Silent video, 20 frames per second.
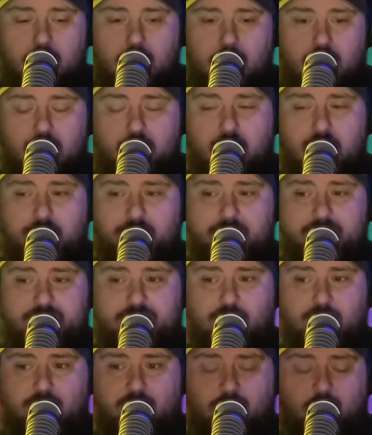You want to be
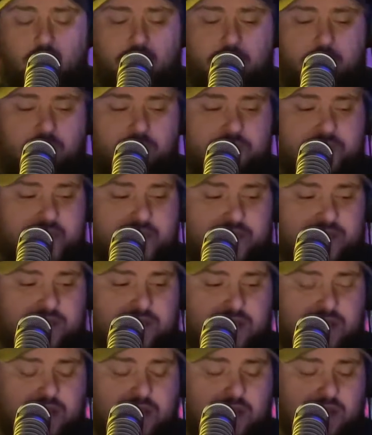so loyal
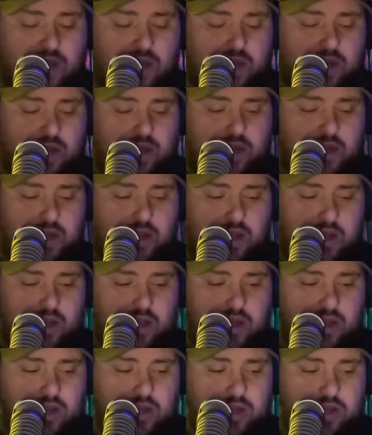that
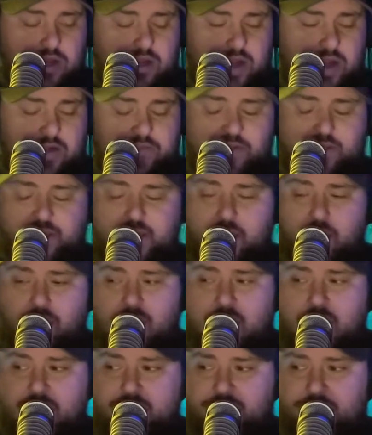everything
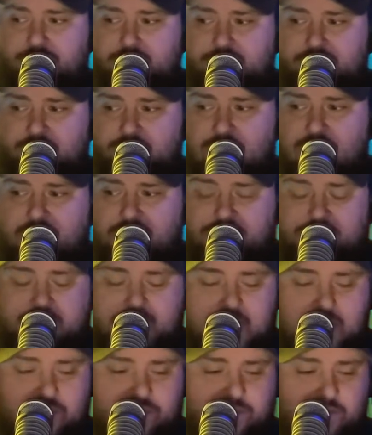around you comes crashing
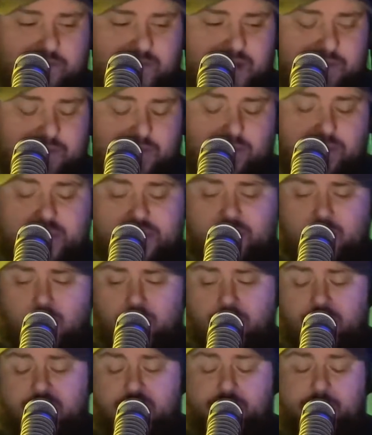down for people that don't
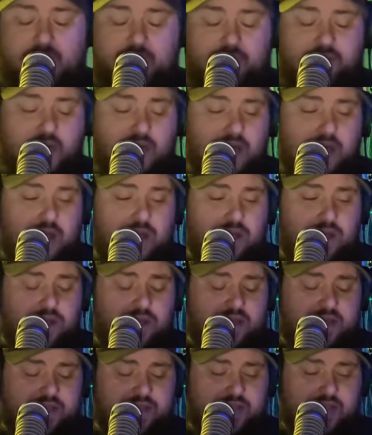respect the
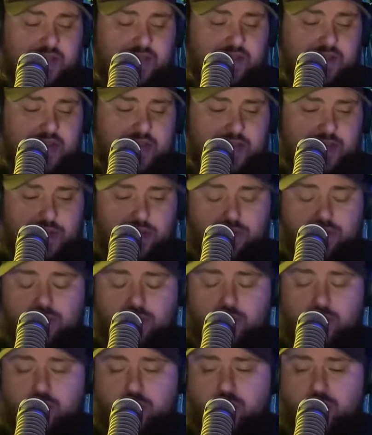things that you
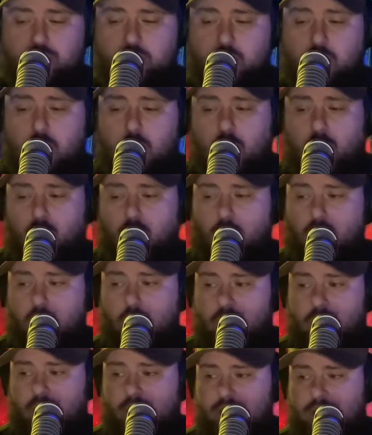do,
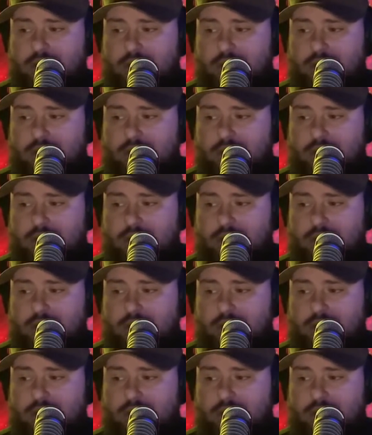or